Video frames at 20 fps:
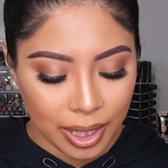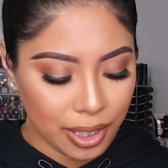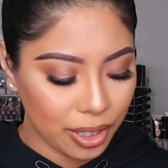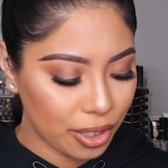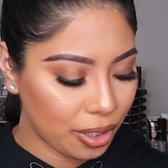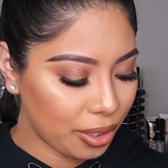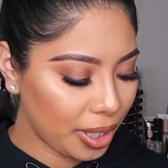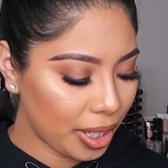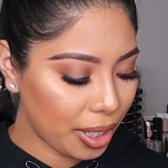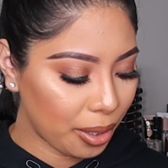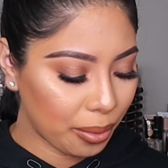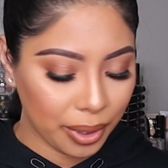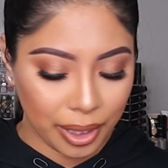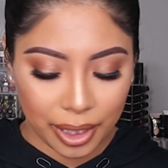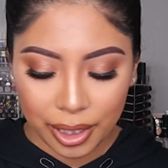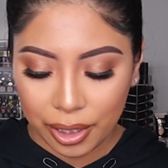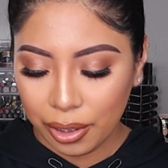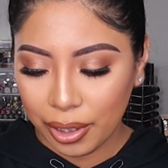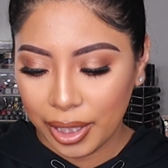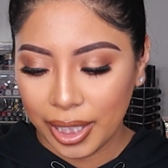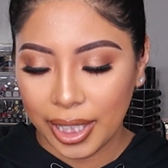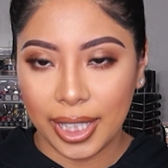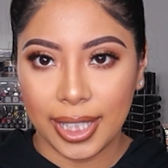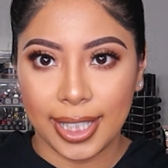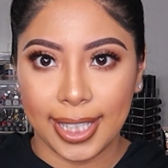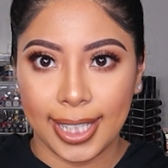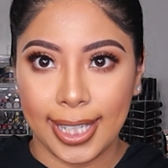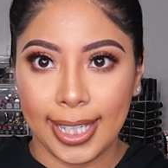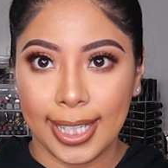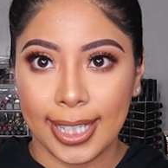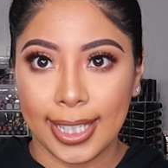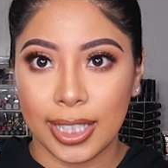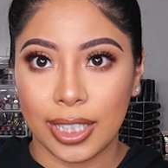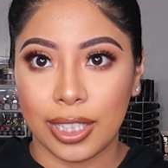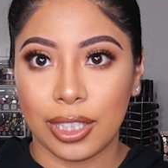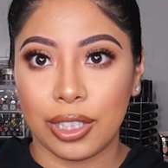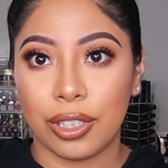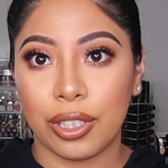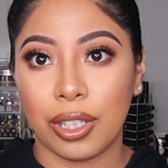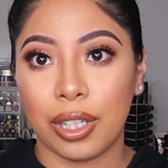So now we're going to go ahead
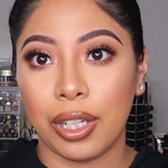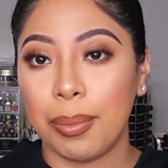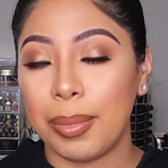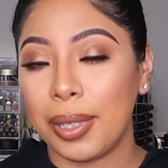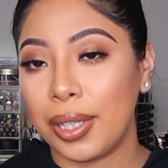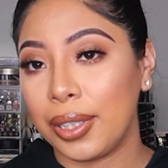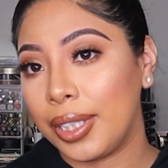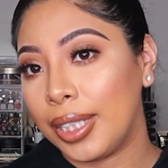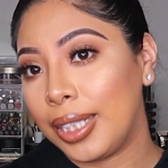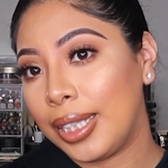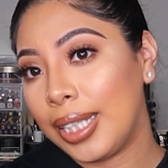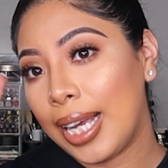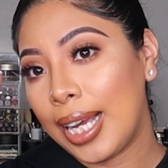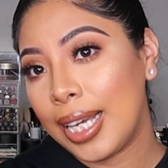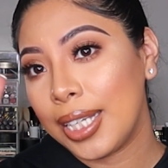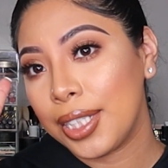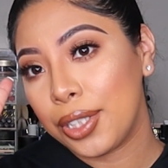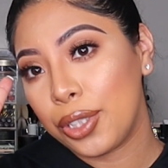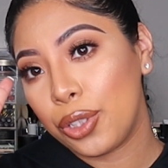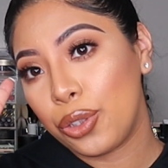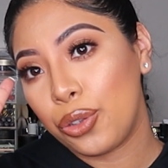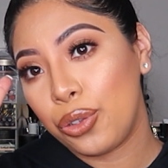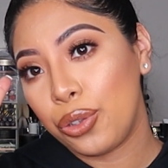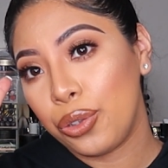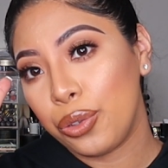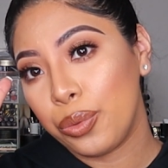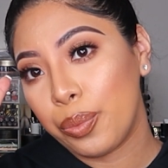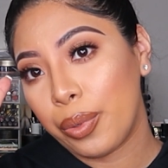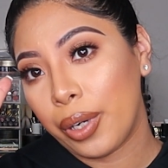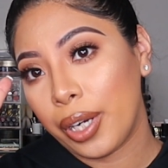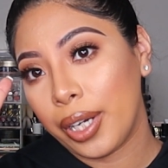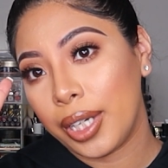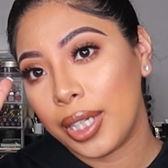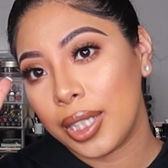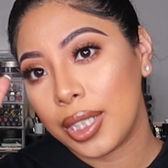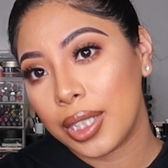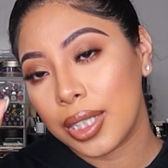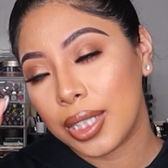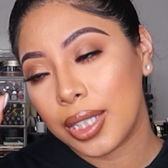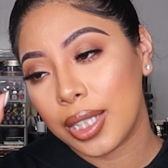and talk about the last 2
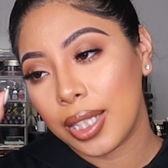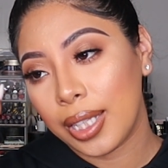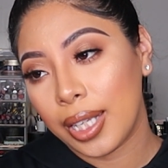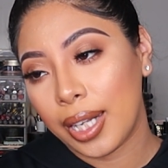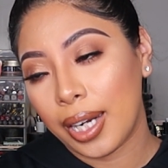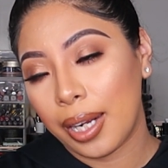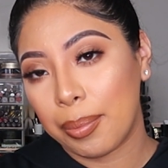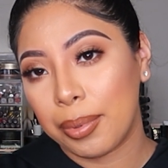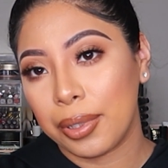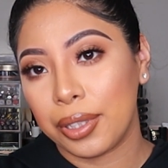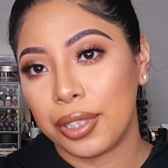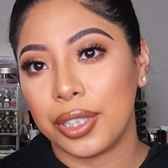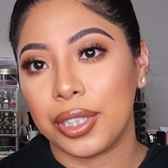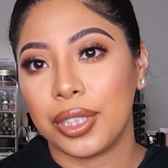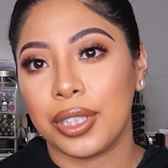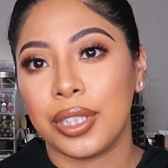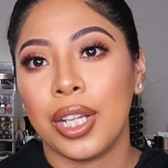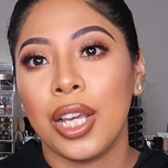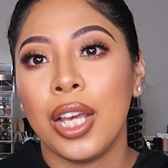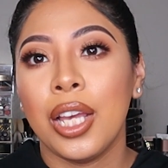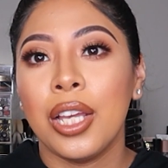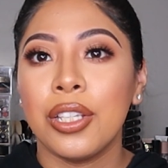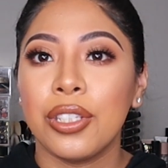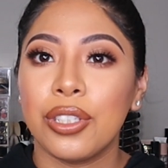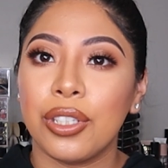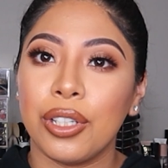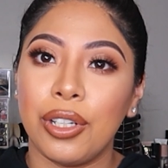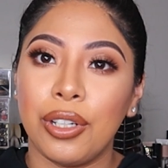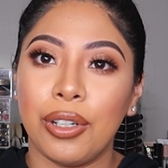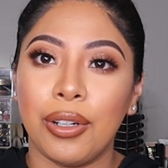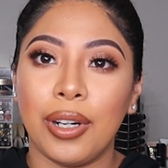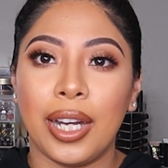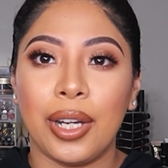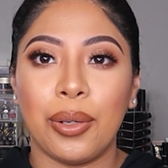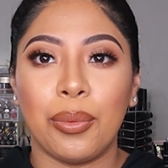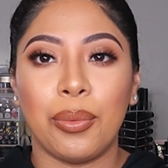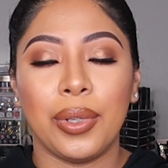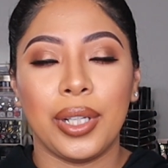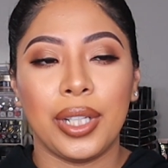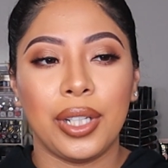products that I purchased. So
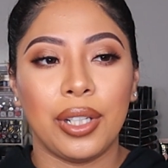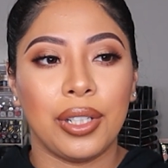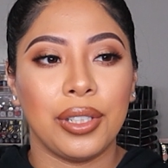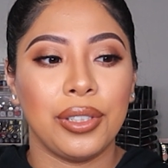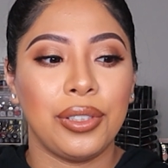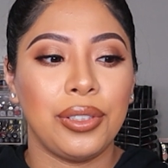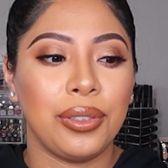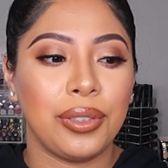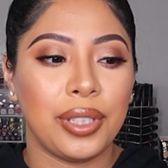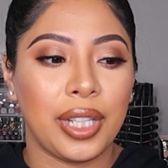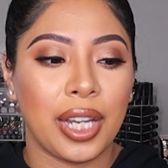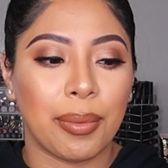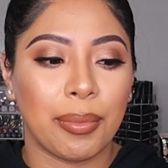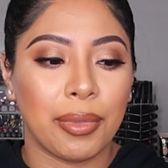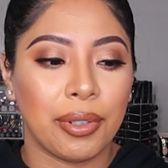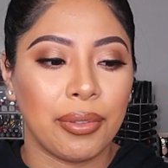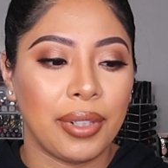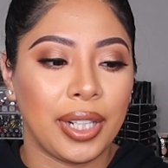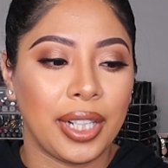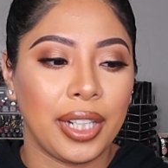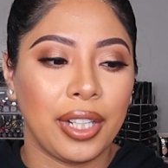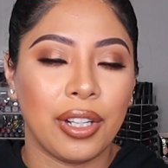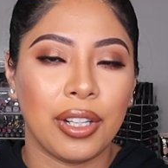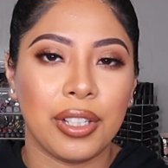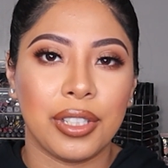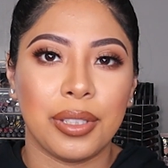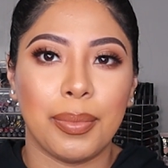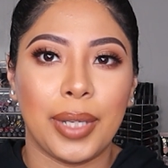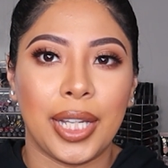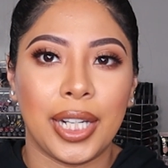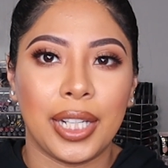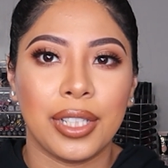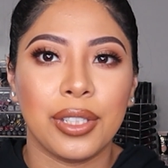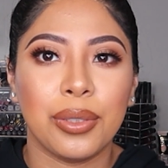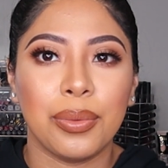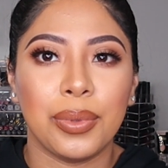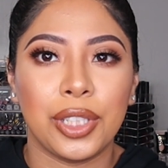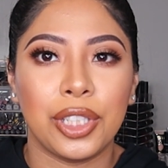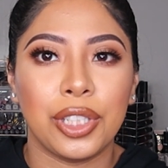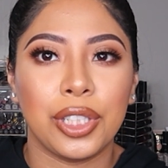I went on to Camera Ready
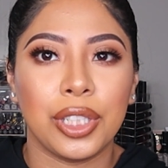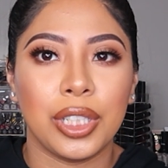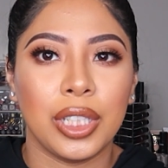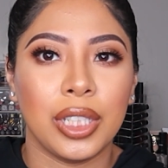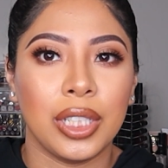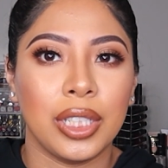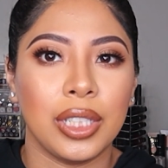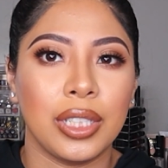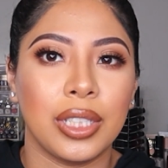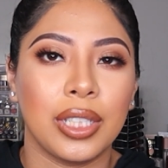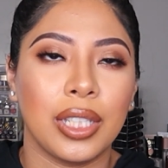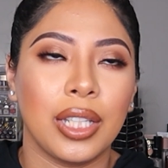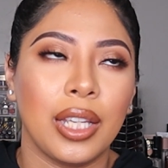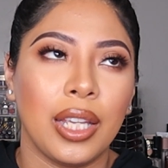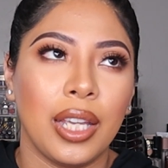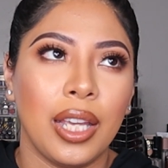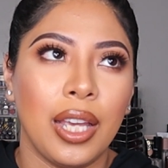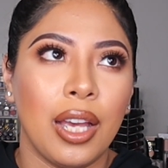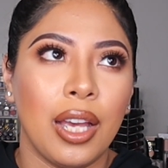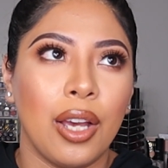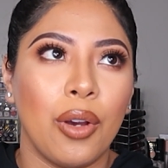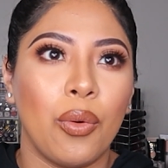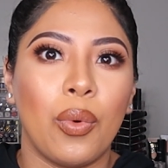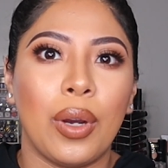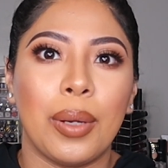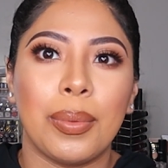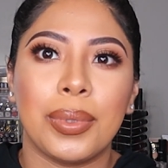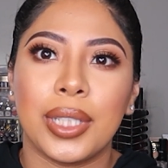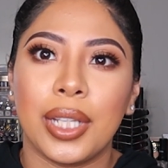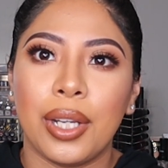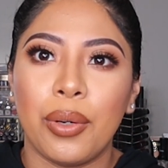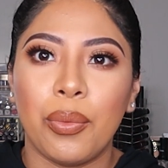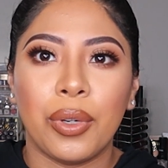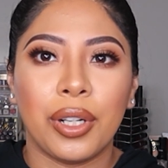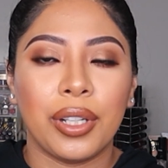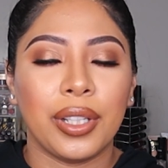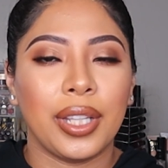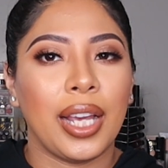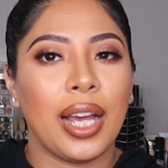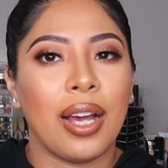Cosmetics, which is a website
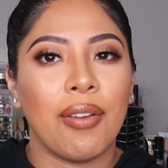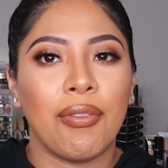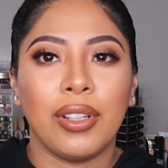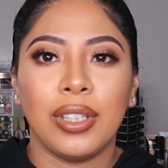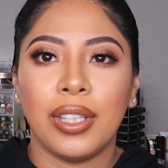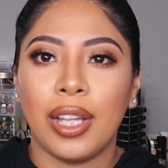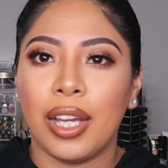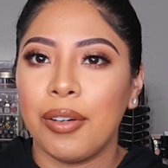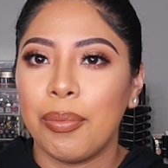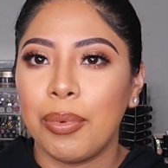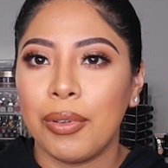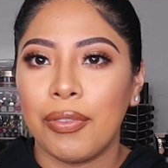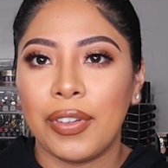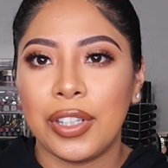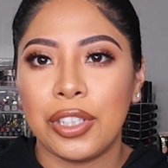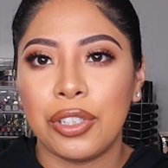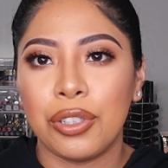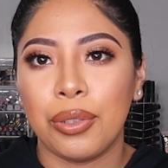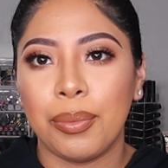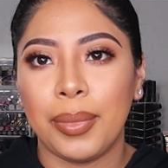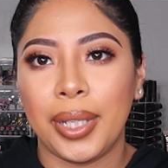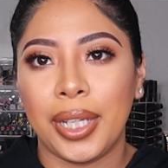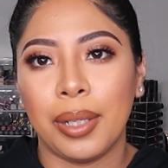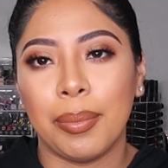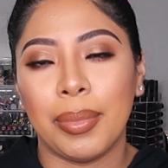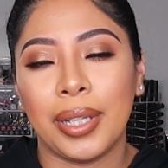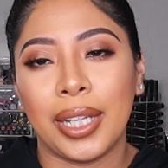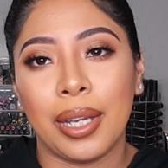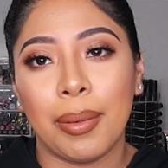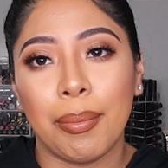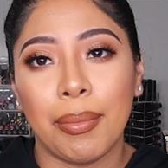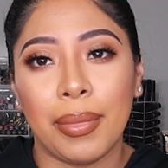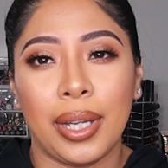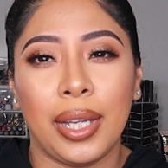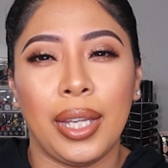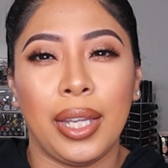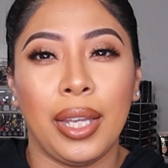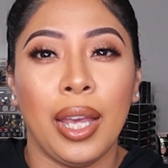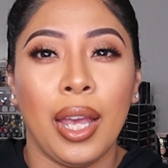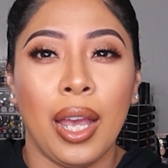where they have a lot of professional makeup. I get
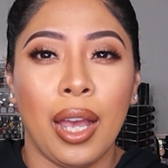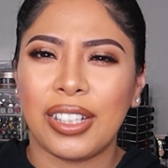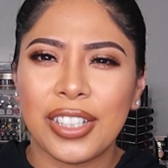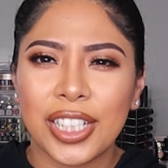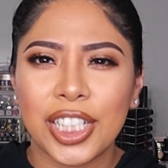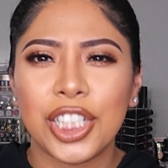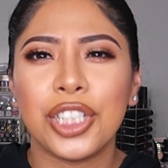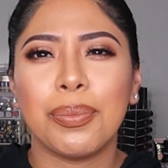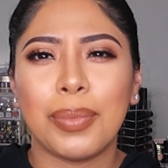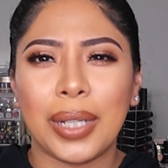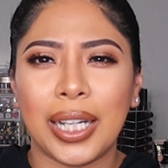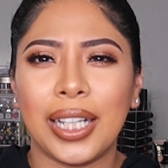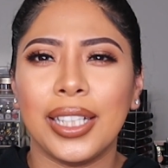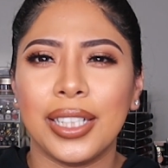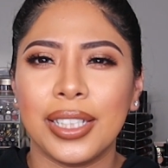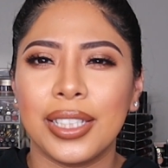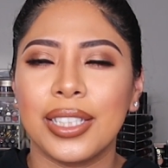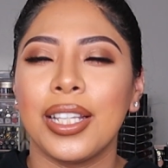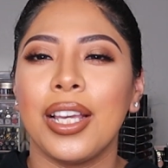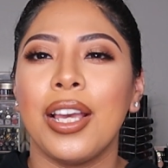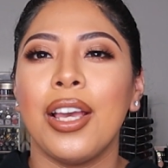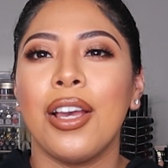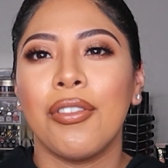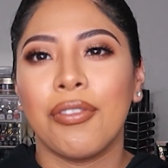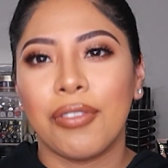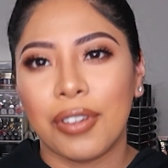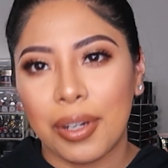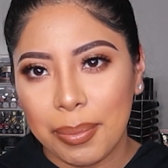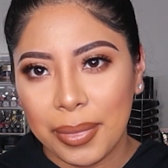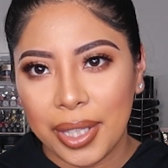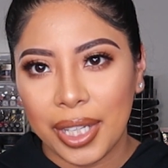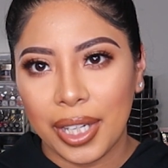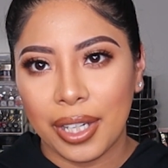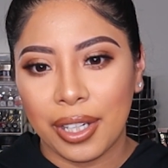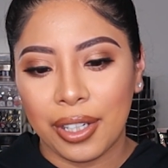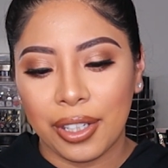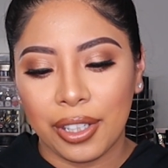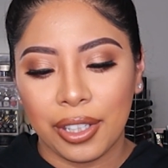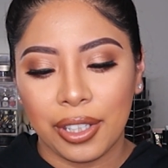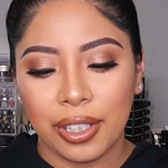my foundation palettes from
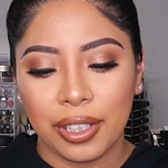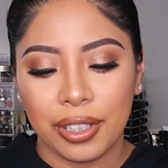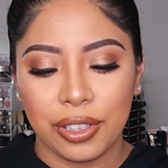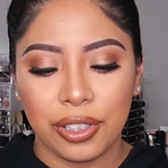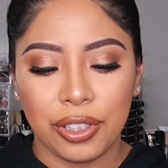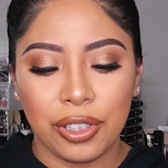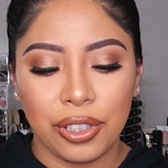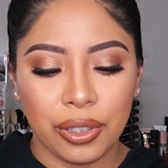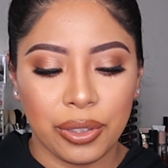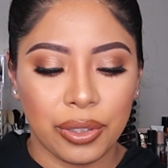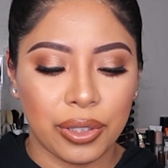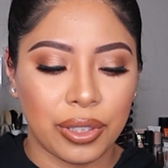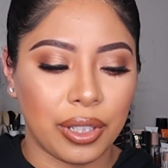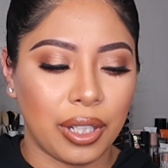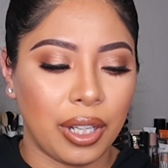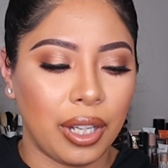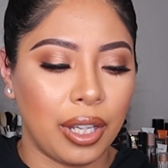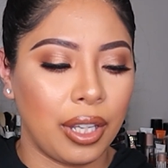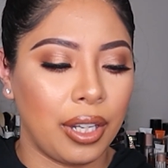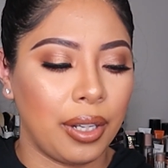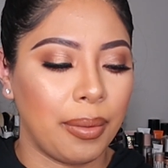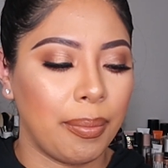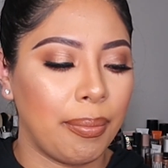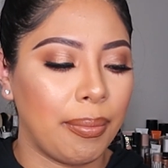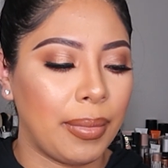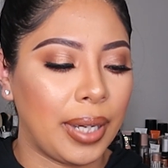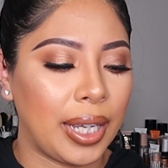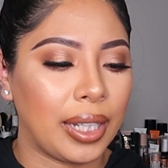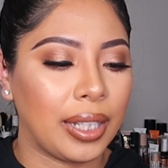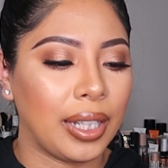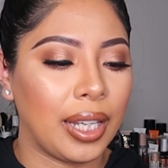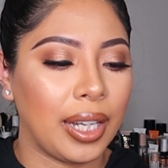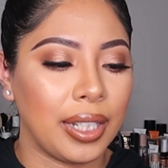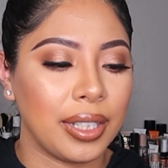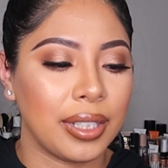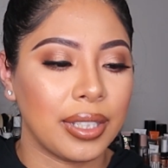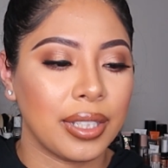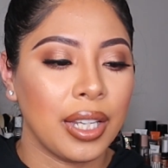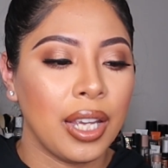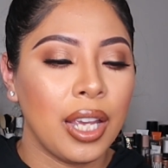there to use on my
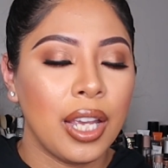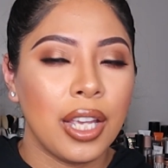clients.